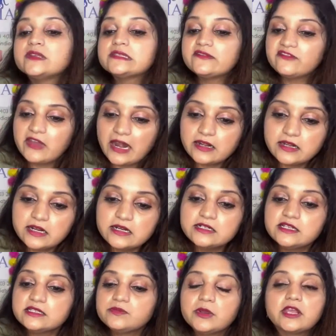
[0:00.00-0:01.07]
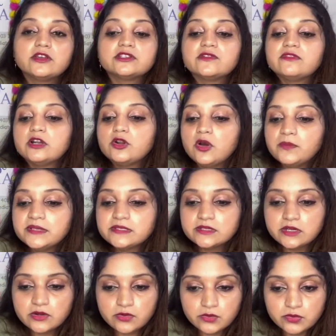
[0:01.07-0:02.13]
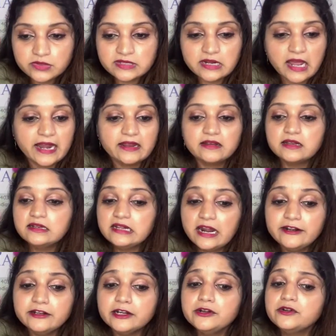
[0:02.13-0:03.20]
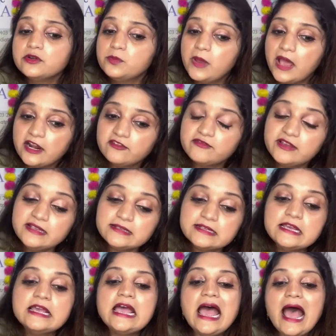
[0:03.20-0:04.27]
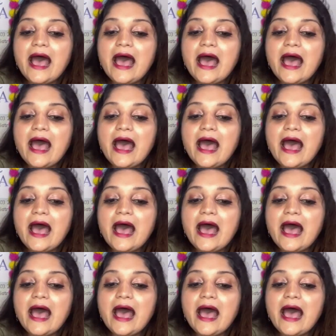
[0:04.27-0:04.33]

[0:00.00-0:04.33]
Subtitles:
was affected just because of the domestic routes like London to Belfast,